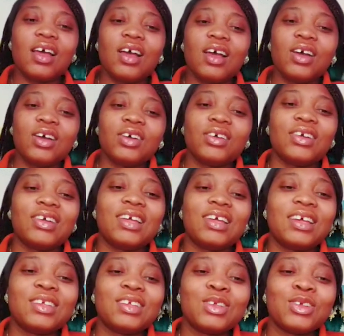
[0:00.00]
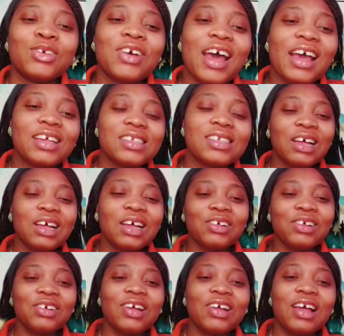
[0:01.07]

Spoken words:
Okay, so I sell,